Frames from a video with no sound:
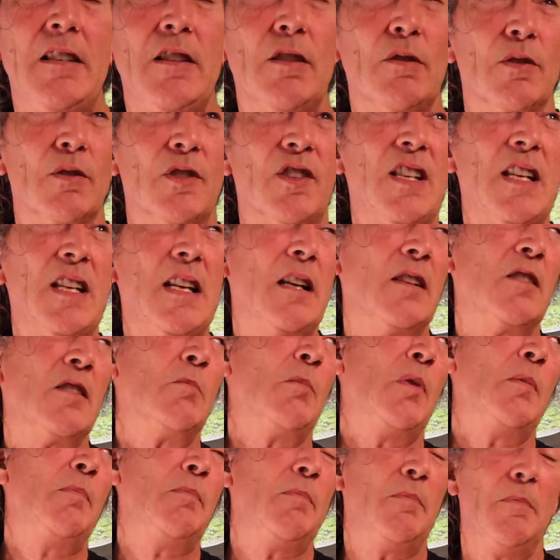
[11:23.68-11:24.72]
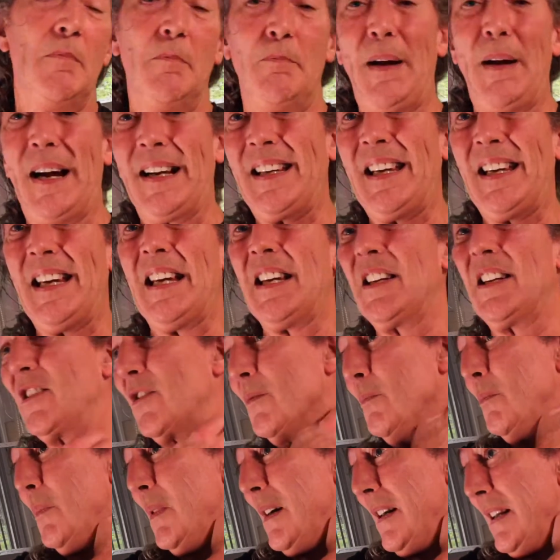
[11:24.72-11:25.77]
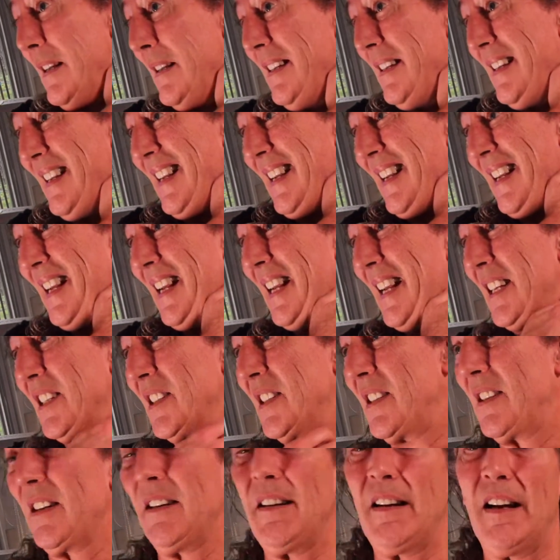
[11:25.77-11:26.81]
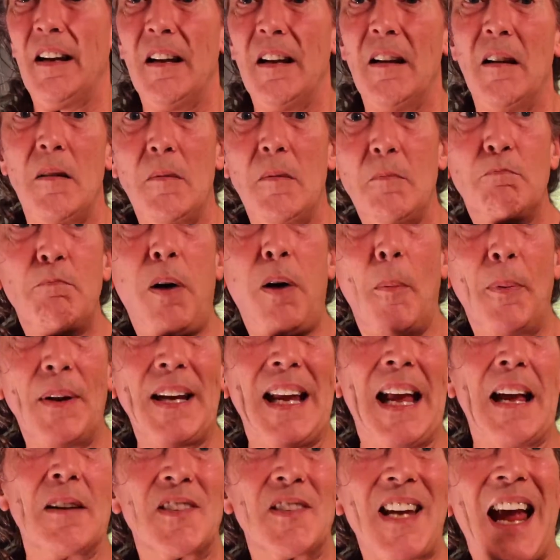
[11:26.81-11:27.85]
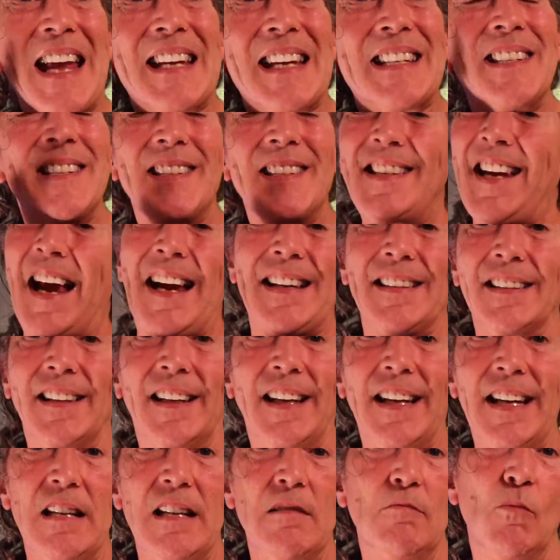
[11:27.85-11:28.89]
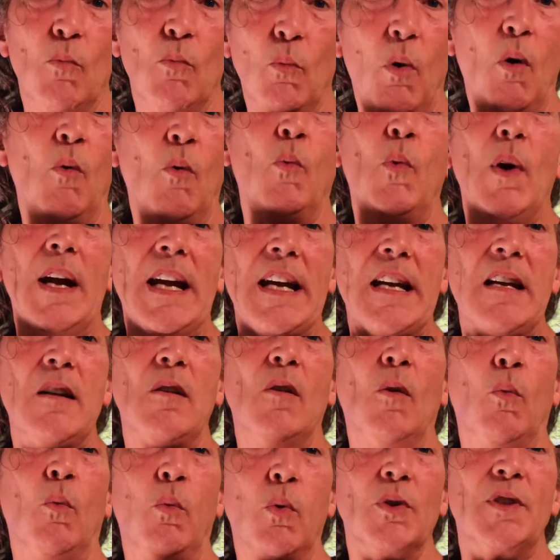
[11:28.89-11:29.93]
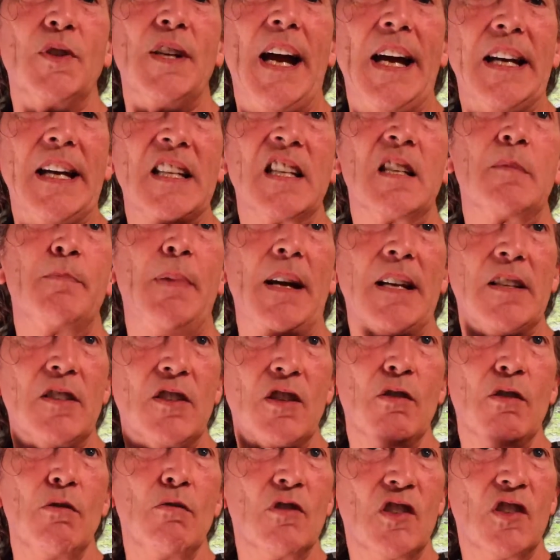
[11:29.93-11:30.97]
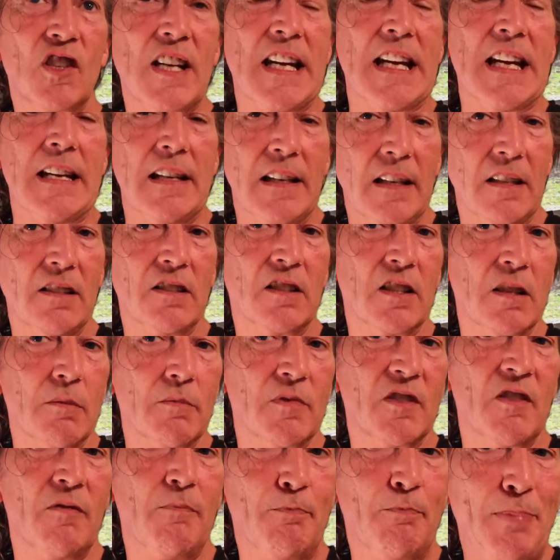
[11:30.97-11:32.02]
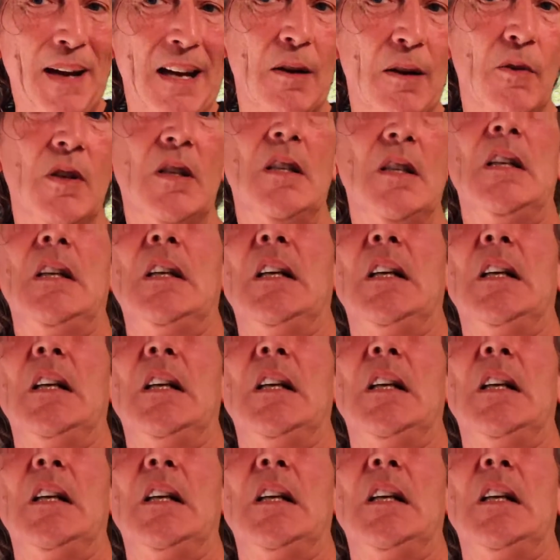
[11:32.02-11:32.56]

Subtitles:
you'll see a number back here somewhere, is popping out exactly what we would expect to see in terms of power.